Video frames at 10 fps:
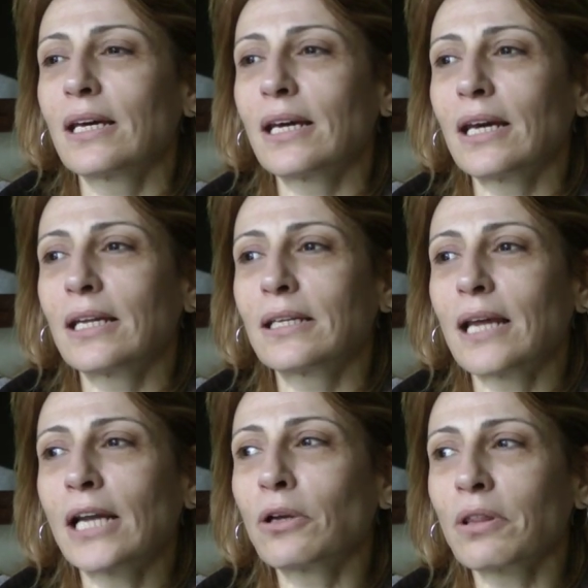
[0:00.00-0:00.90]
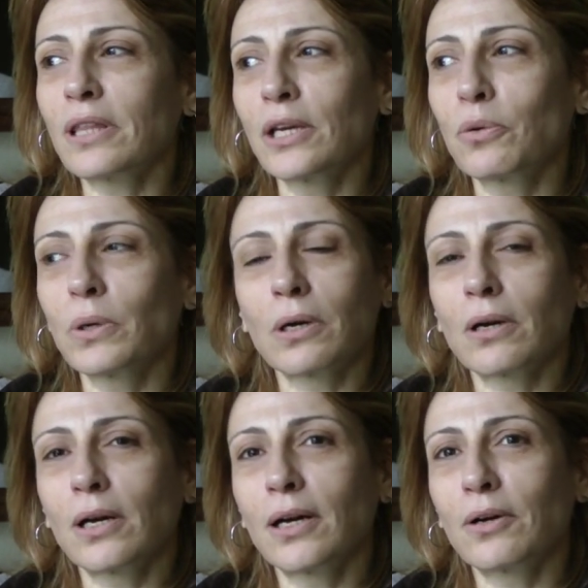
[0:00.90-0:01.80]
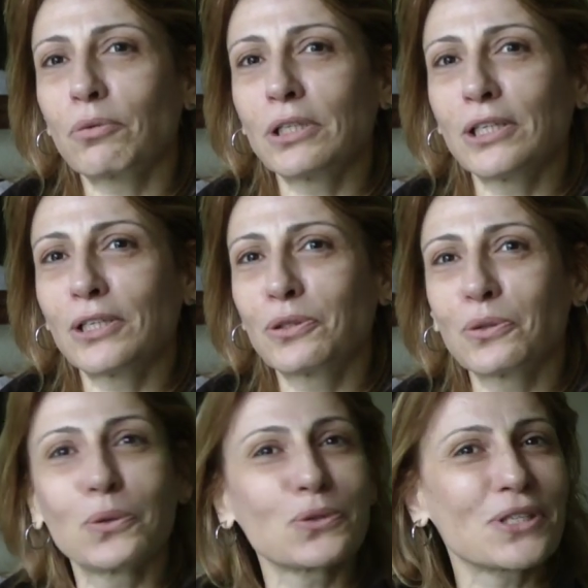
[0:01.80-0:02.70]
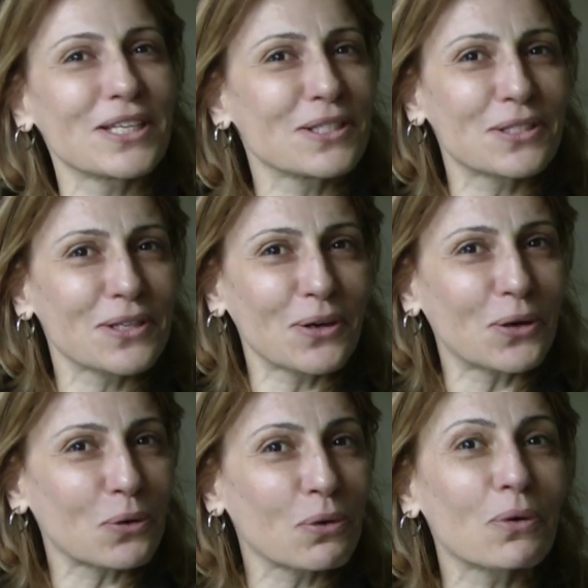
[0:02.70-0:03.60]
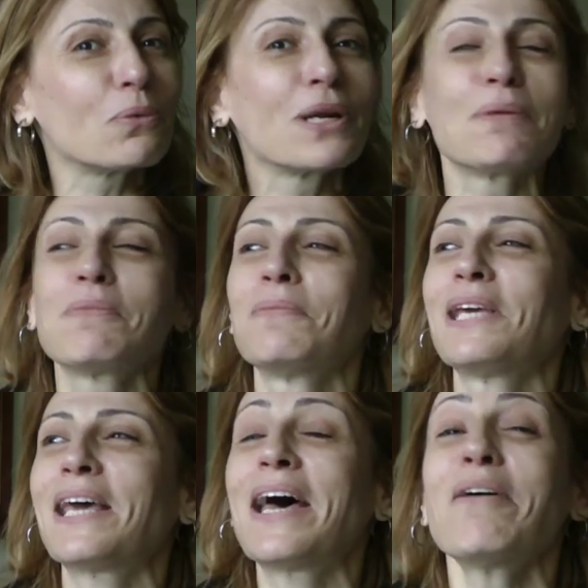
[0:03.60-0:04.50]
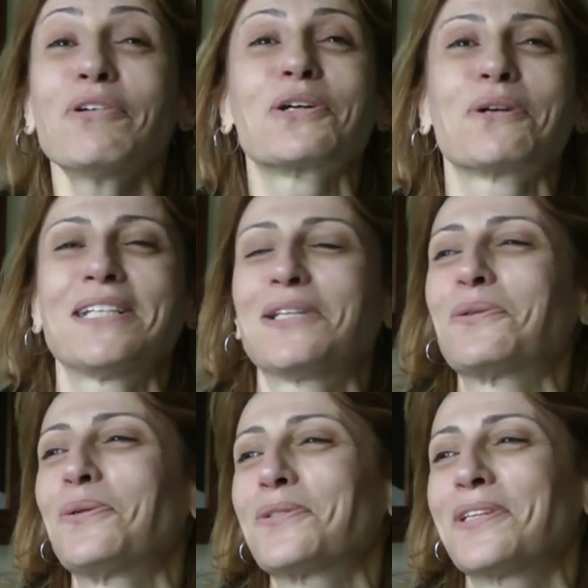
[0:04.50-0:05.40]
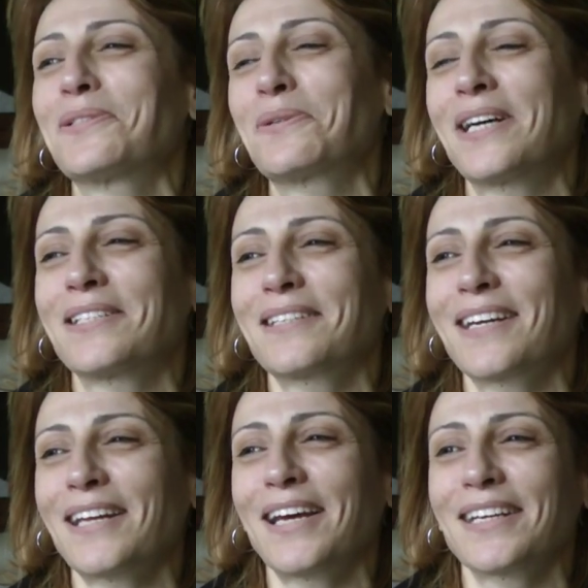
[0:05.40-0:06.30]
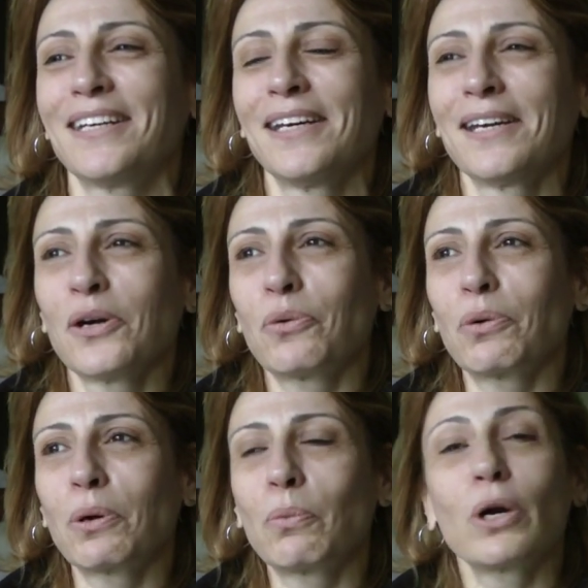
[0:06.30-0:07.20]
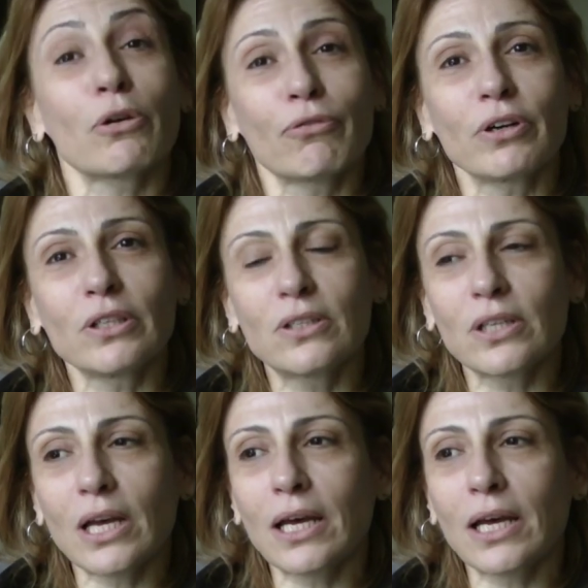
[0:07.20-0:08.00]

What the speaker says: And I don't think we're ready to lose these, or will we be ever ready to lose these rights. Mm-hmm. We will work for it.